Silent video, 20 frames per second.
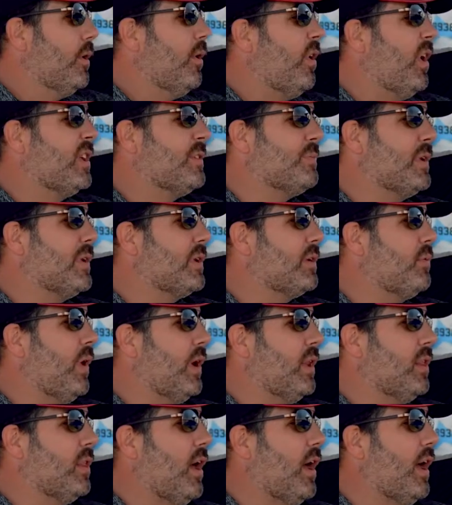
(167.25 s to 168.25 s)
Oh, I spent quite
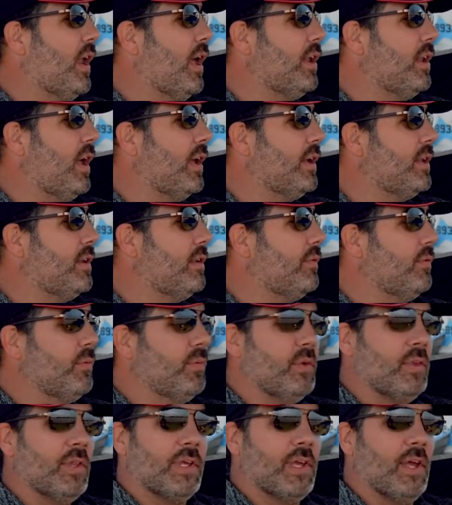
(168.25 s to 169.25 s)
a lot. I can never
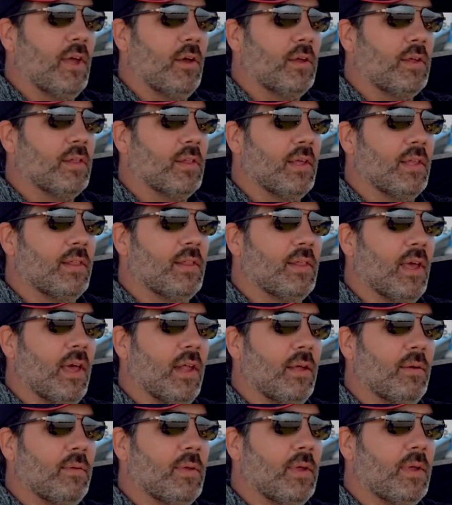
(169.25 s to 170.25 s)
really calculate
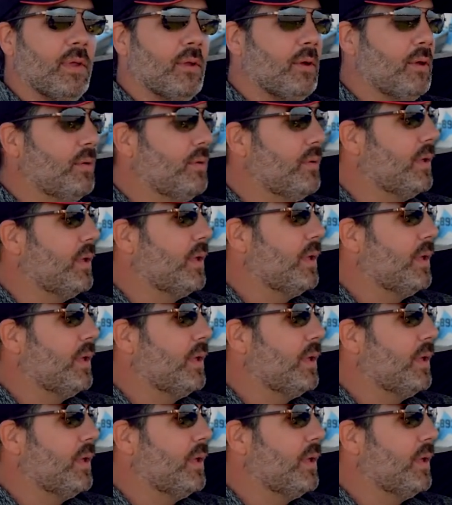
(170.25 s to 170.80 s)
that. You know.